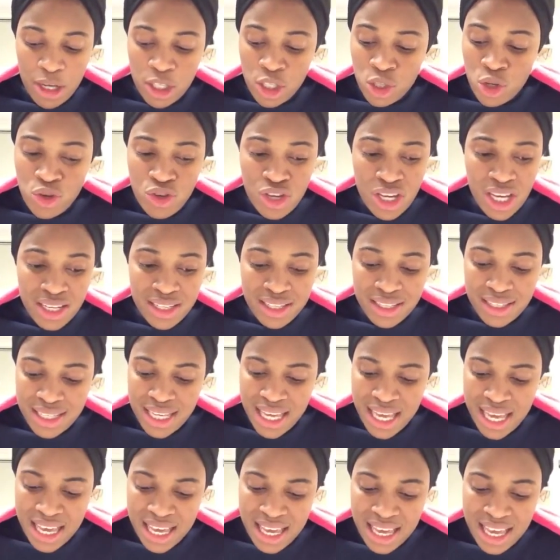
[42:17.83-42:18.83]
So you can
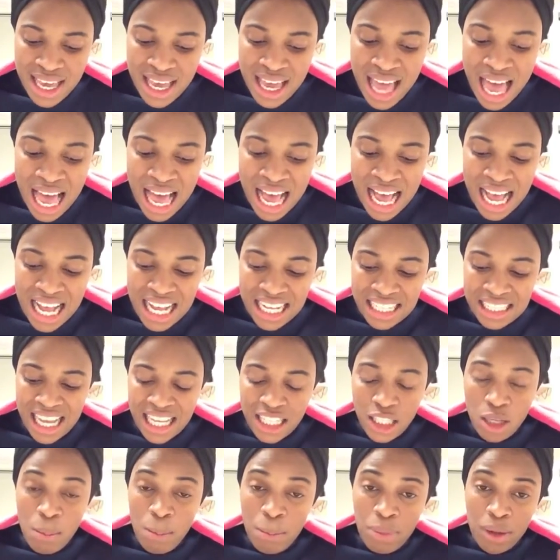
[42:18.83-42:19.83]
see
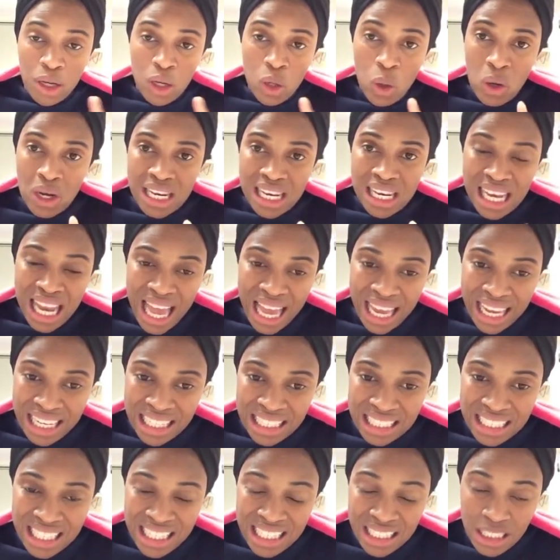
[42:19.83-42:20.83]
that the
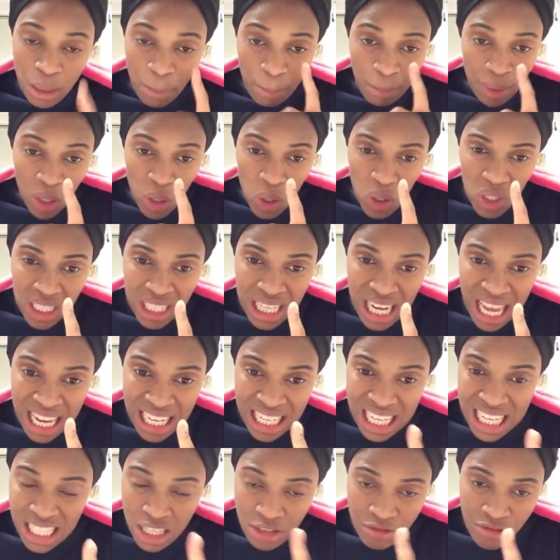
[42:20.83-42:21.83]
bloodline, the
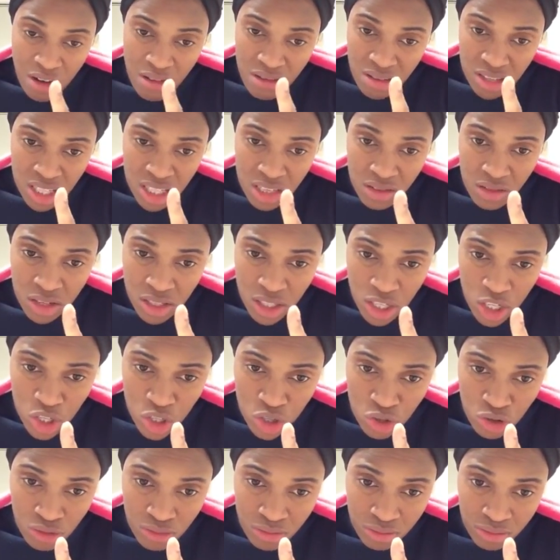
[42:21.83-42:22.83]
bloodline is a very serious
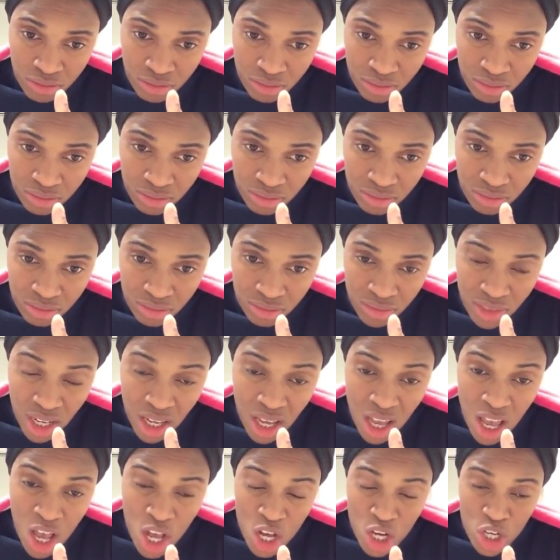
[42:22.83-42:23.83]
issue.
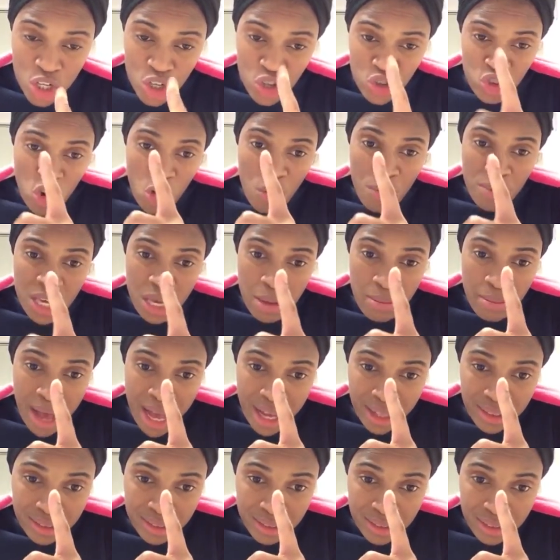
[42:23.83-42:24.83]
Show me a
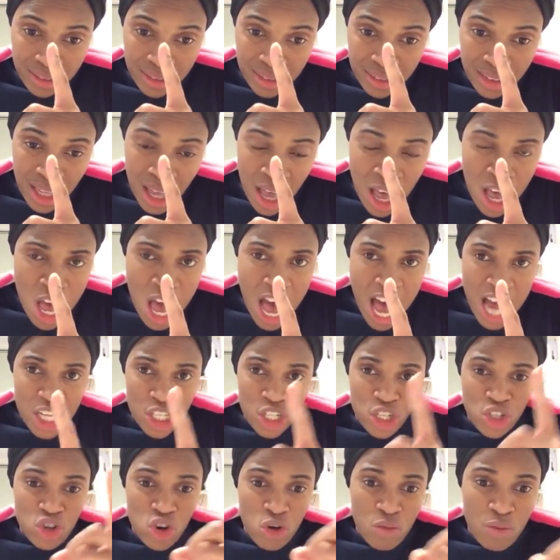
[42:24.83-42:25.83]
man
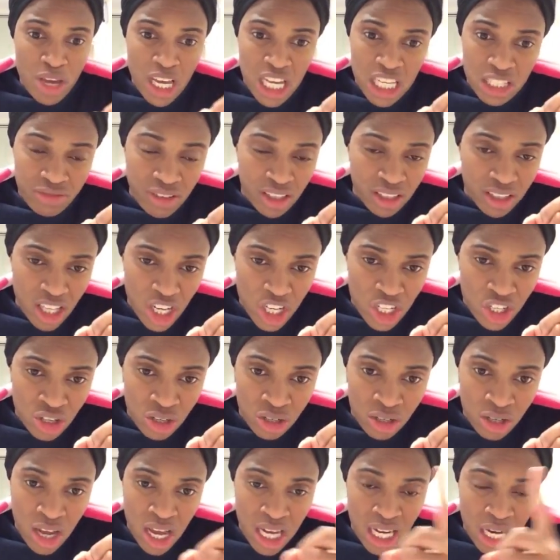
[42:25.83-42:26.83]
and show me his
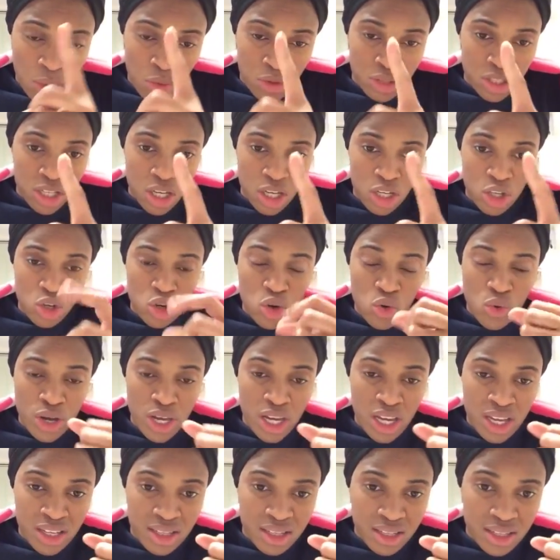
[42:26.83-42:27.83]
foundation, and I will tell you
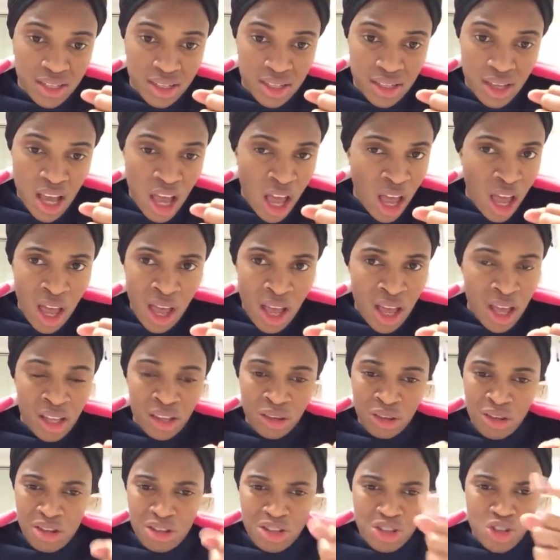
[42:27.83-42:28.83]
who he is.
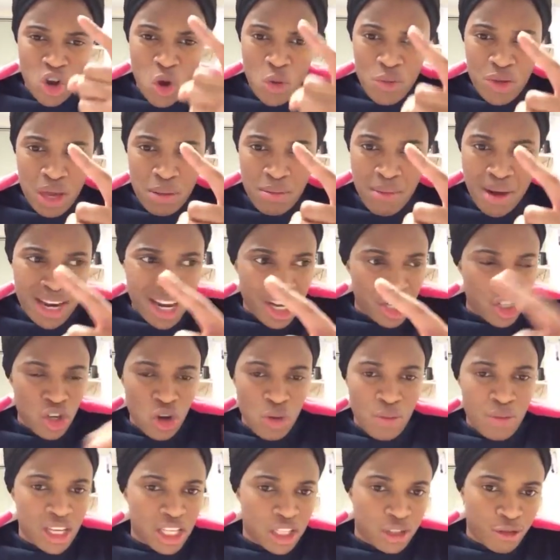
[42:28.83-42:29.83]
Not show me a man and
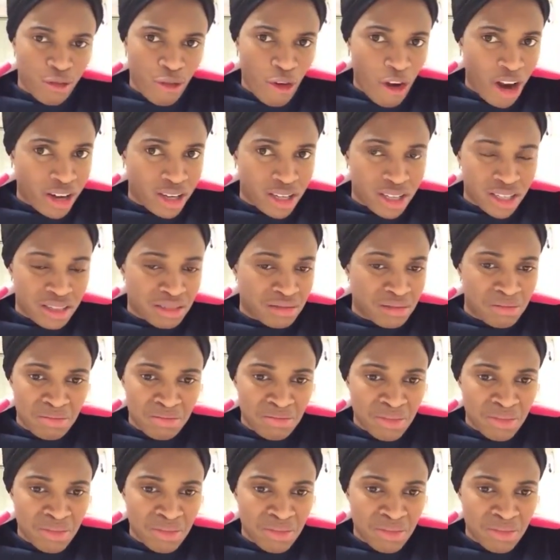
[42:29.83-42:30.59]
show me his friend.